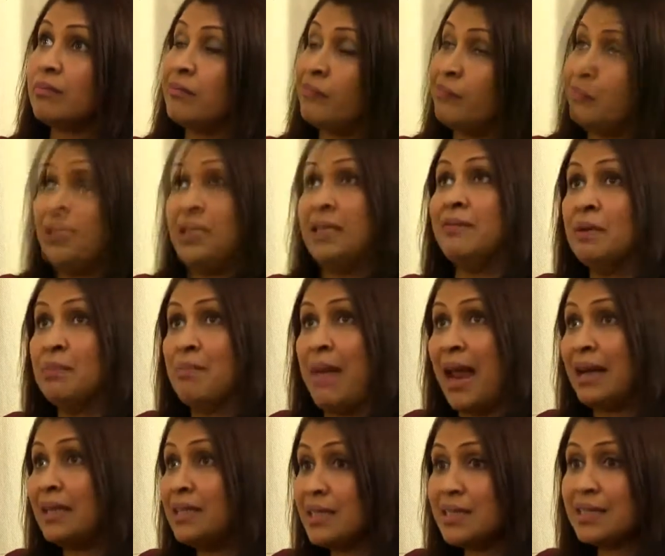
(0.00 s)
even
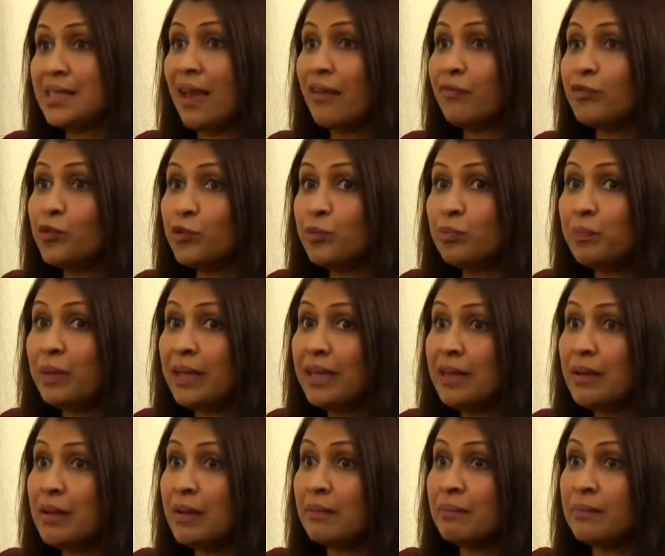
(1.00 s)
managers have to
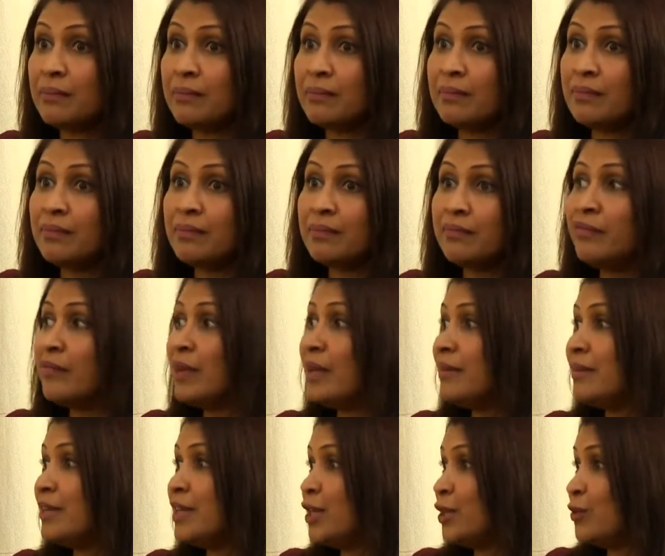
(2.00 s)
play a
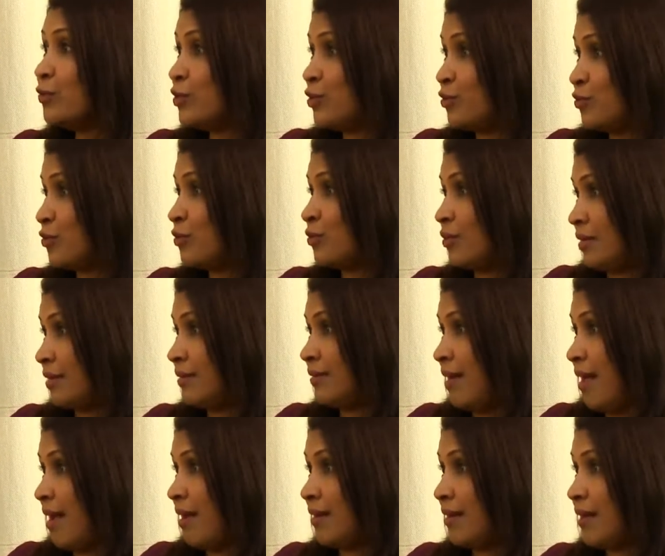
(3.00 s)
very huge role
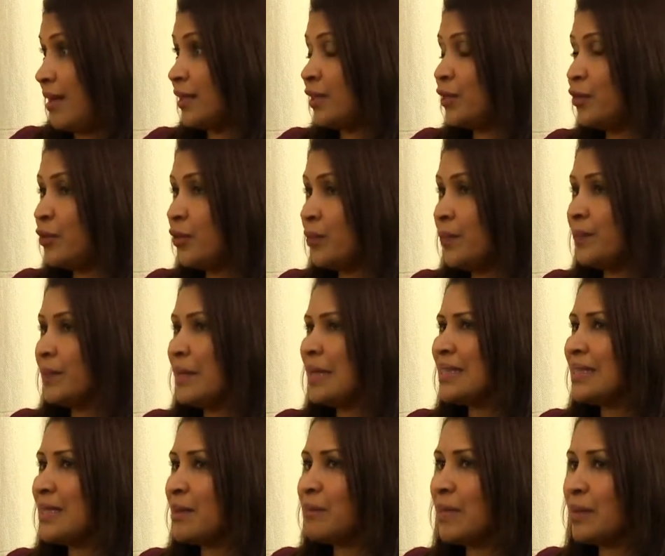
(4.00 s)
there. Like,
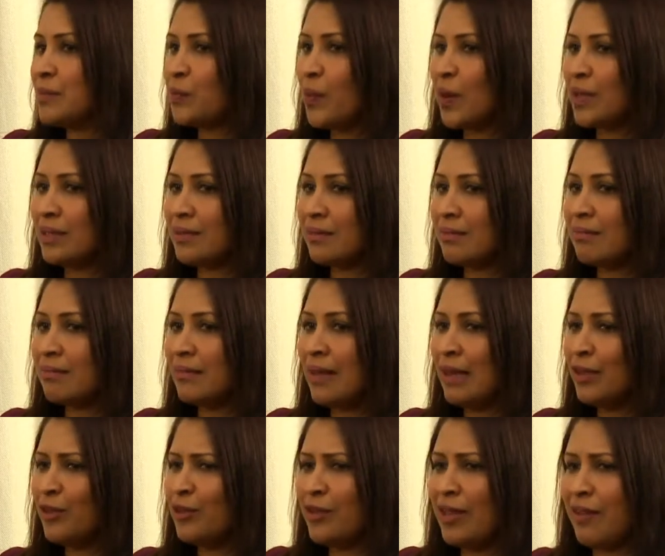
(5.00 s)
sometimes
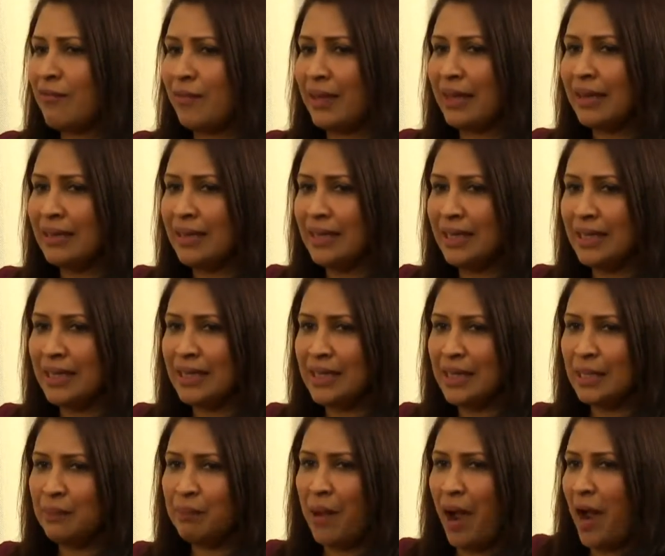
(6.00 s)
they're very
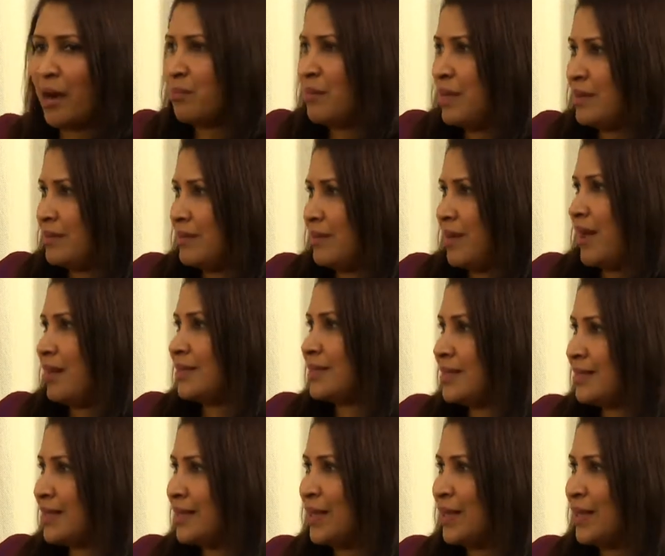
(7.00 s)
departmentalized.